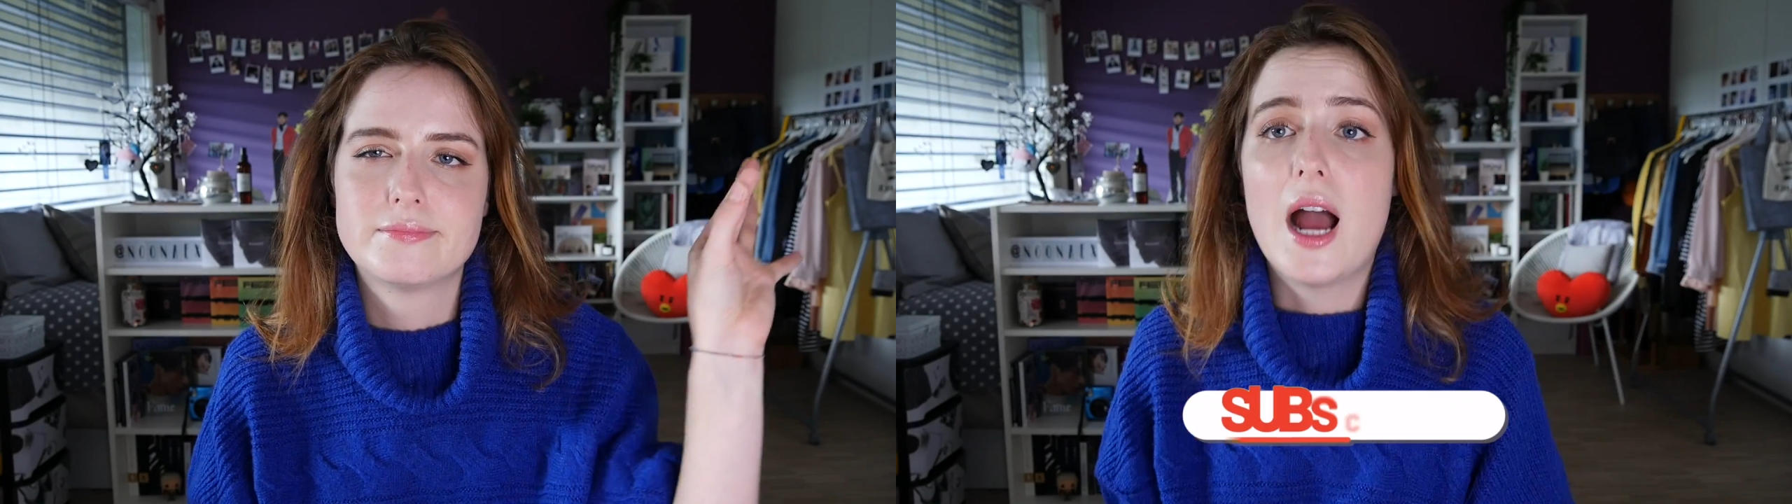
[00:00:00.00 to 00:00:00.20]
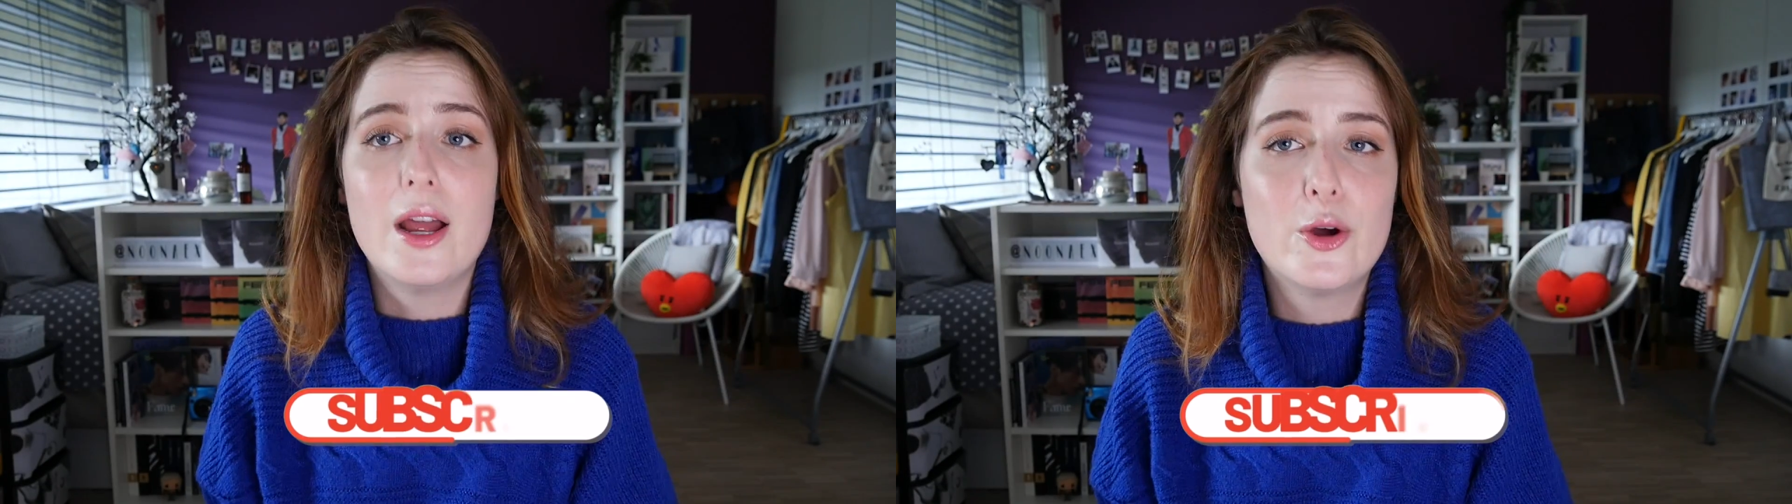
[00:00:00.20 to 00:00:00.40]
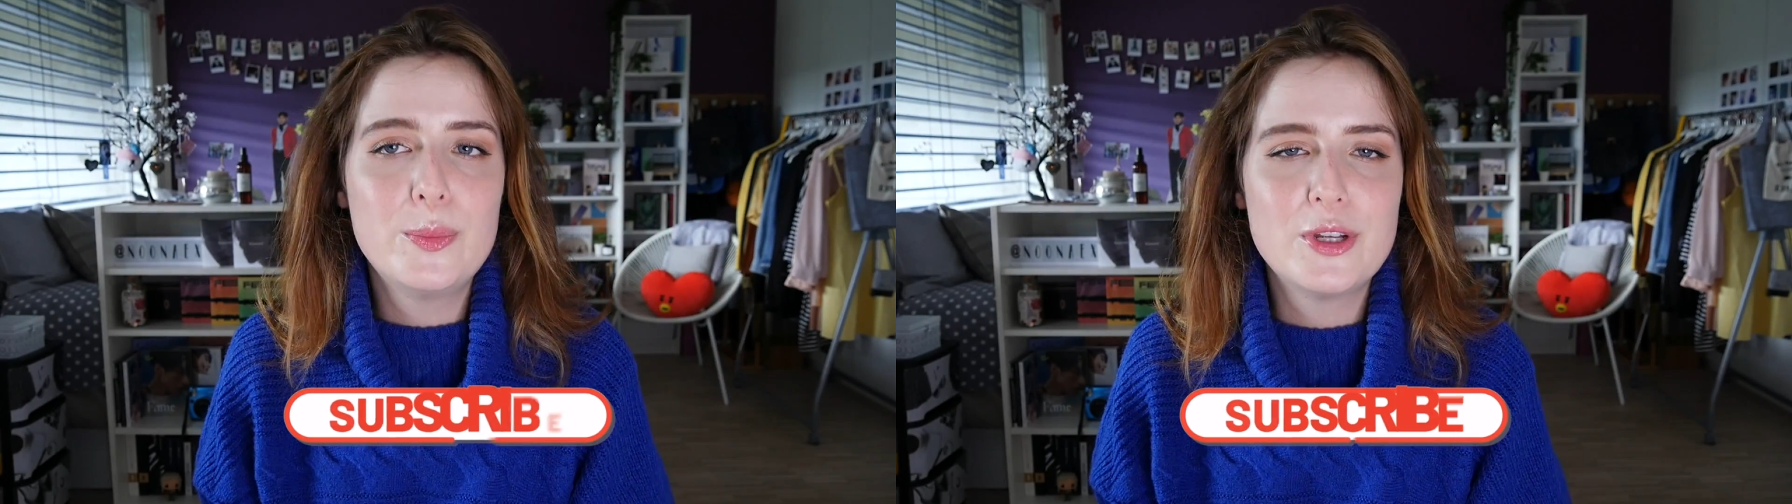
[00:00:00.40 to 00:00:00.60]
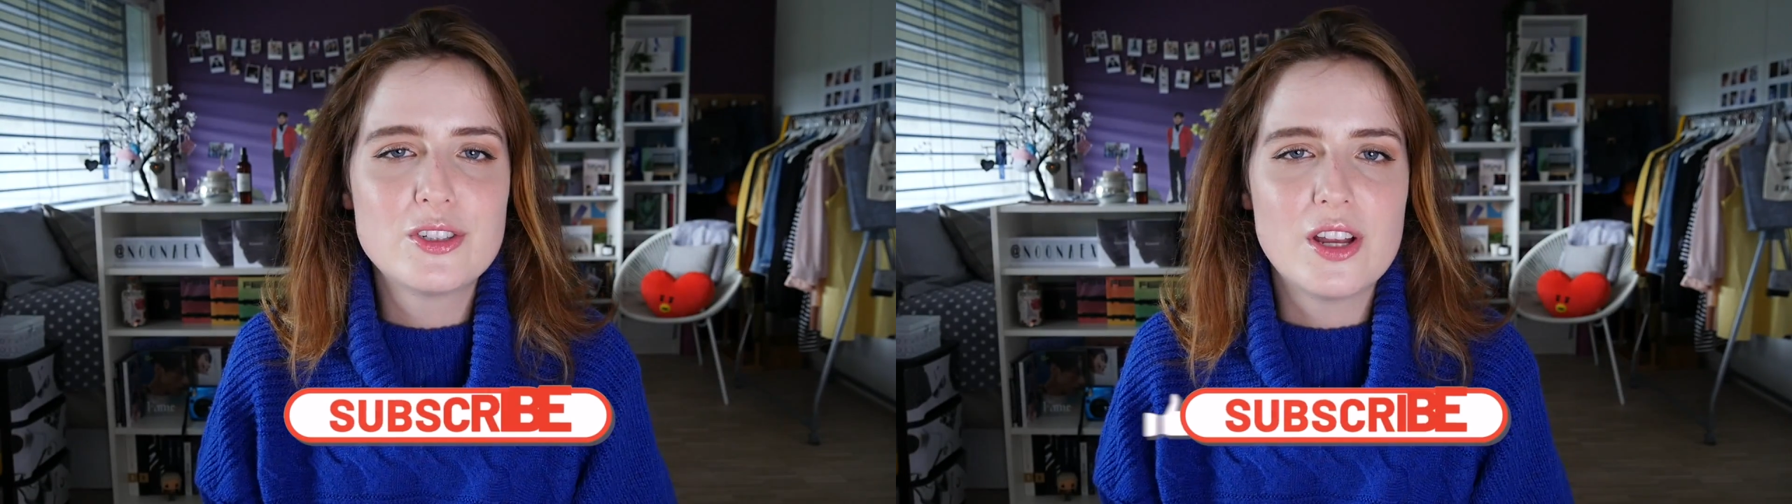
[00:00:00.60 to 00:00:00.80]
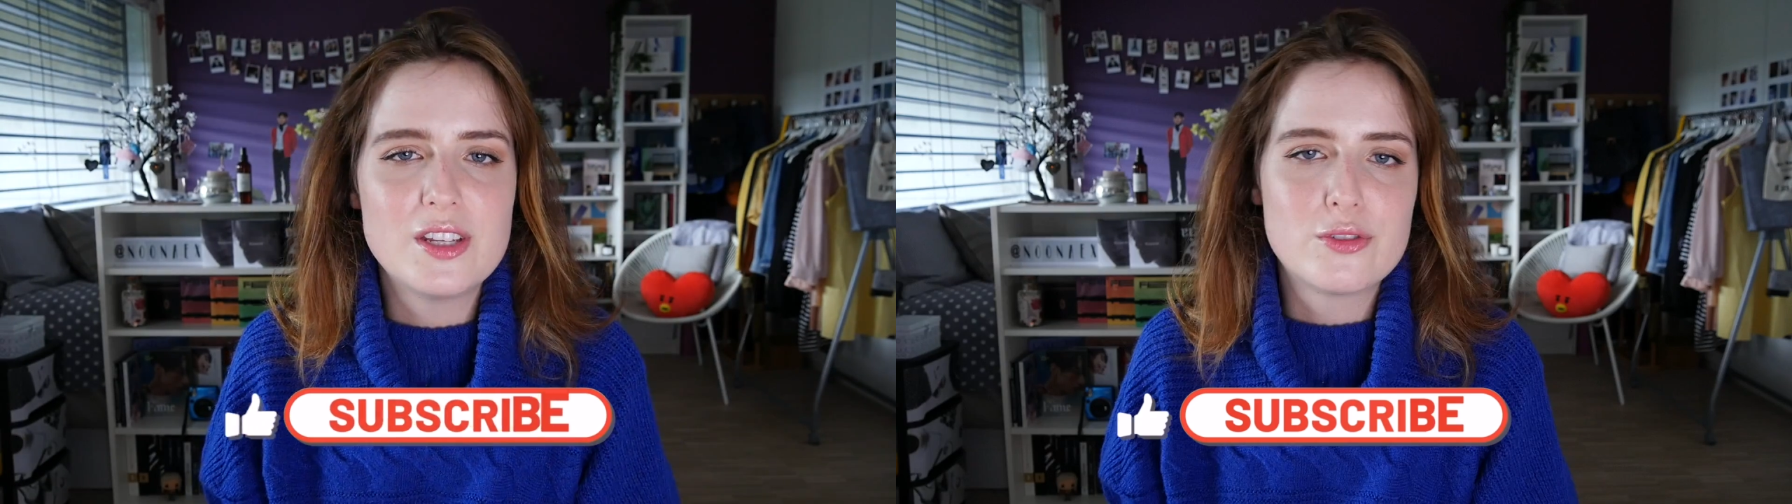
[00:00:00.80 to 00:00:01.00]
I hope you
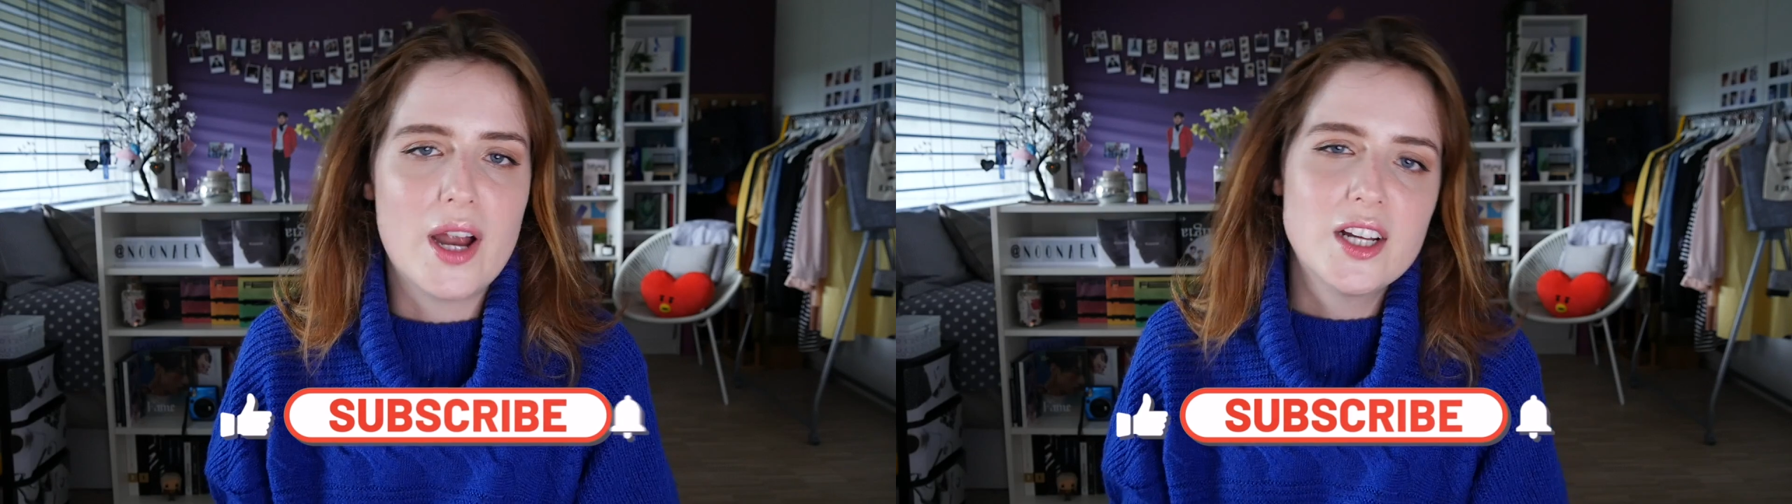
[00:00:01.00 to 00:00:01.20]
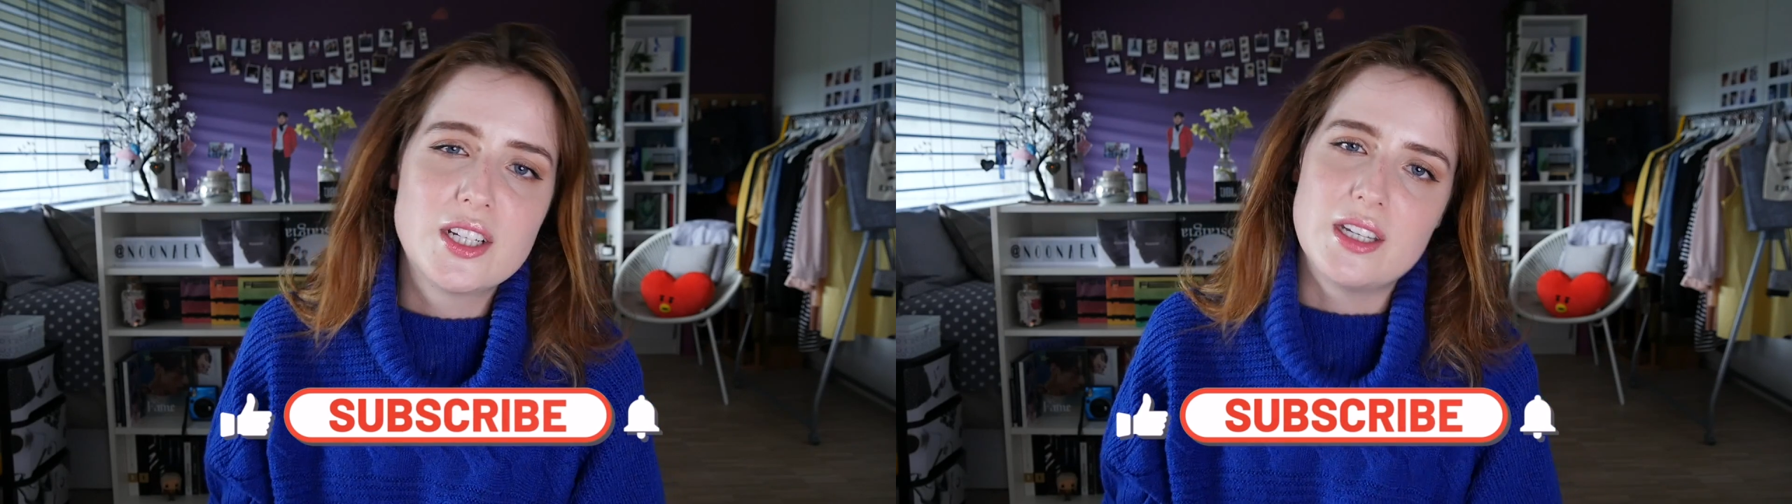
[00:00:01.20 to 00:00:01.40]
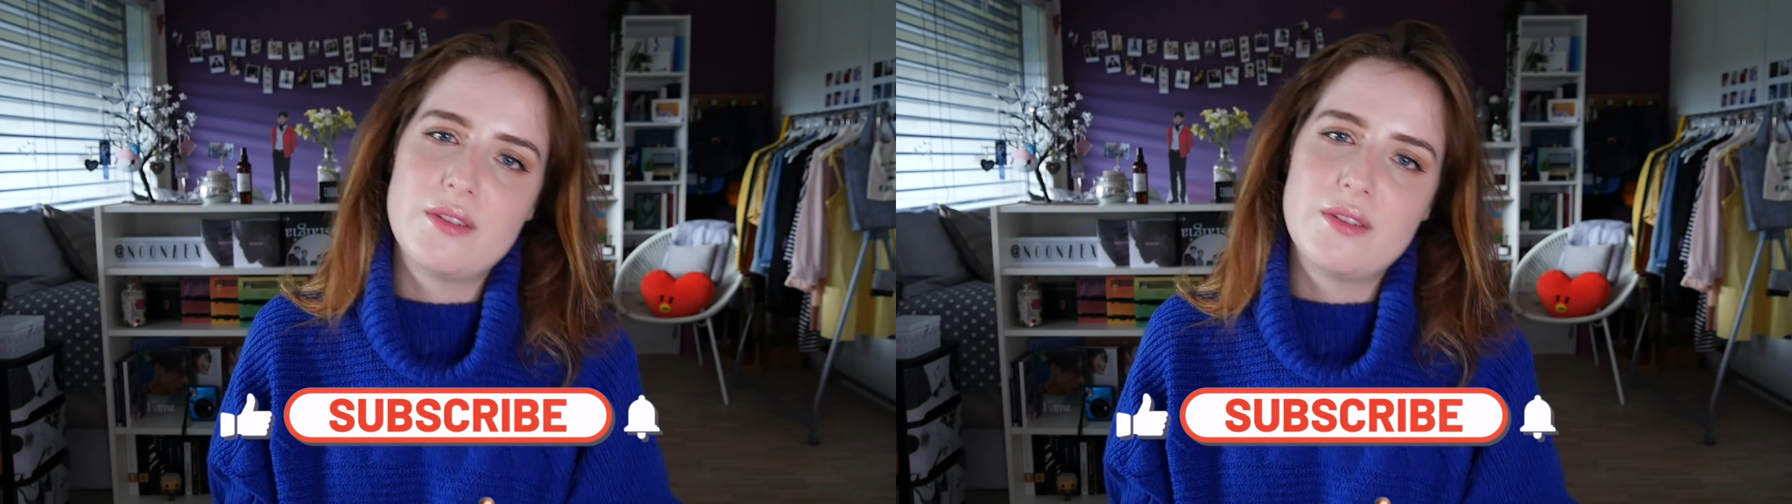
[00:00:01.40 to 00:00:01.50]
enjoyed this reaction.